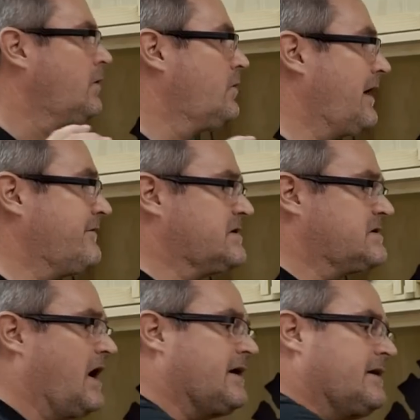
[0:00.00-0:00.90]
Well, I
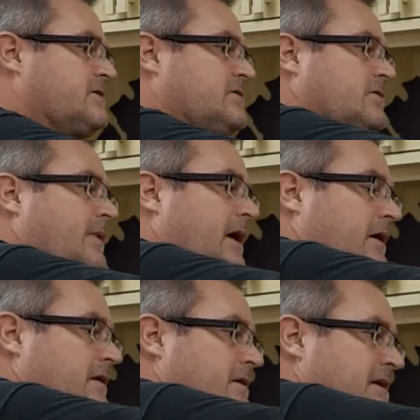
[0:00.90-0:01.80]
decided to
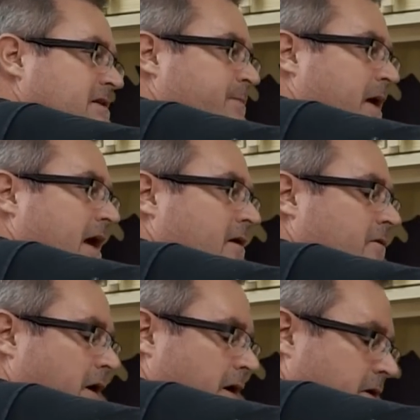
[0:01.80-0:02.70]
make this
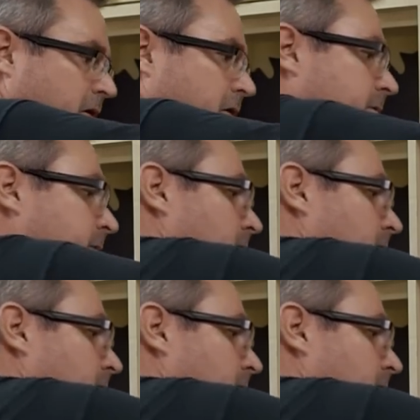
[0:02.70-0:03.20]
panel right here